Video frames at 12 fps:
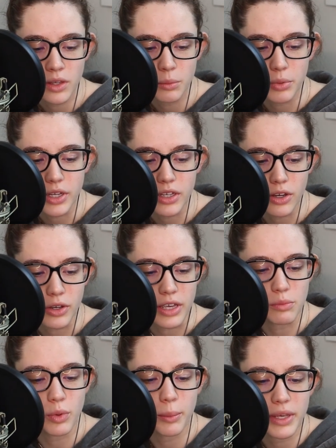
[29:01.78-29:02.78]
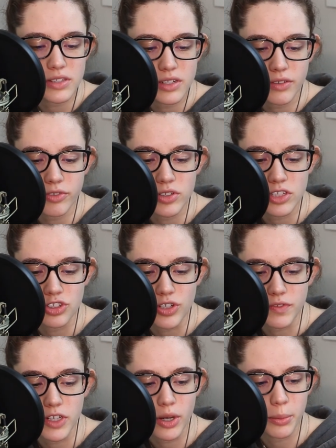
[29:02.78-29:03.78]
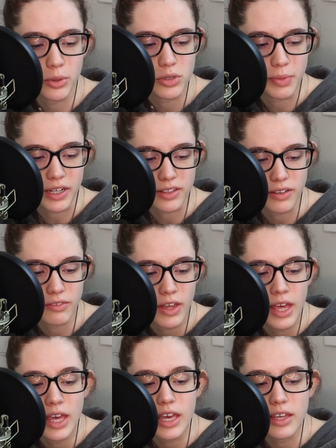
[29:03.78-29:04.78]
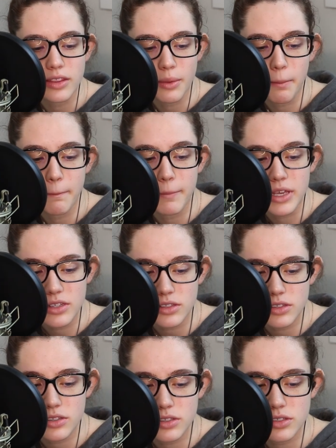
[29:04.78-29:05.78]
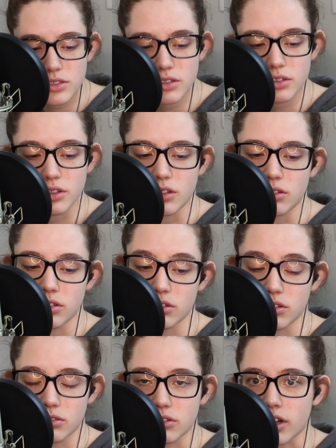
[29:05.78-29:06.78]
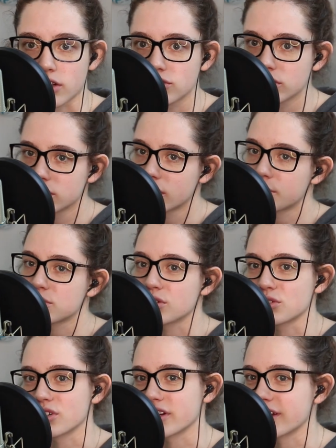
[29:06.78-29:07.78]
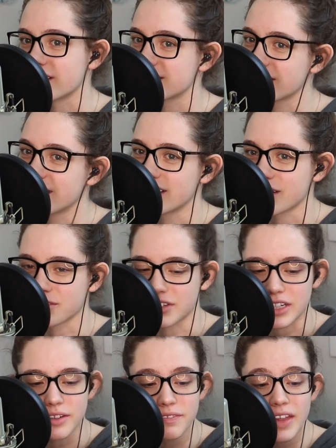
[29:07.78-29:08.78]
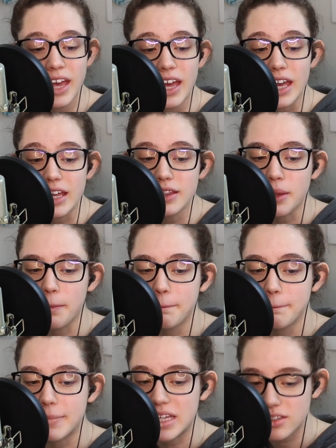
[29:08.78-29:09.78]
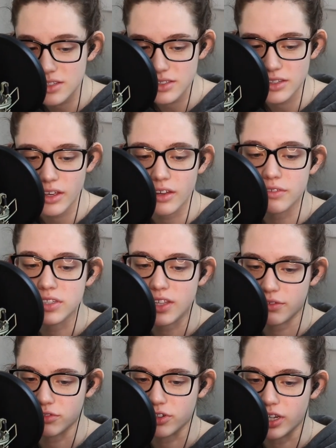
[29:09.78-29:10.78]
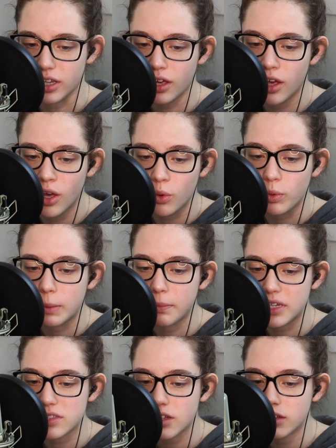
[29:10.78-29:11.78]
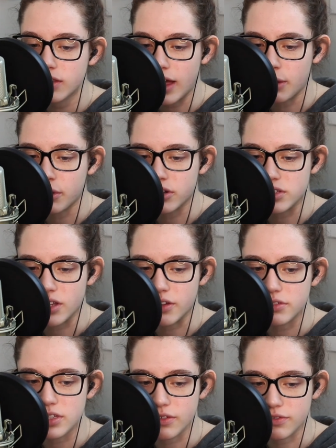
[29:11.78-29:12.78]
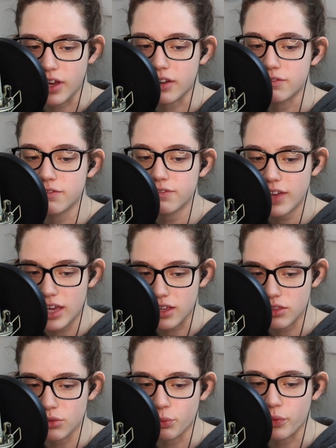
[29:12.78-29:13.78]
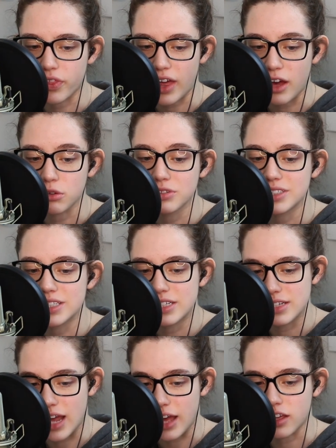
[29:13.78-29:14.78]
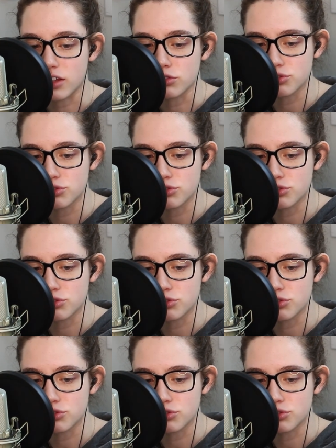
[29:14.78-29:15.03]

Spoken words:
But okay, what makes a difference in shifting our perspective? In the midst, gosh, I'm so sorry guys, I cannot read. In the midst of suffering, we must allow ourselves to find faith without denying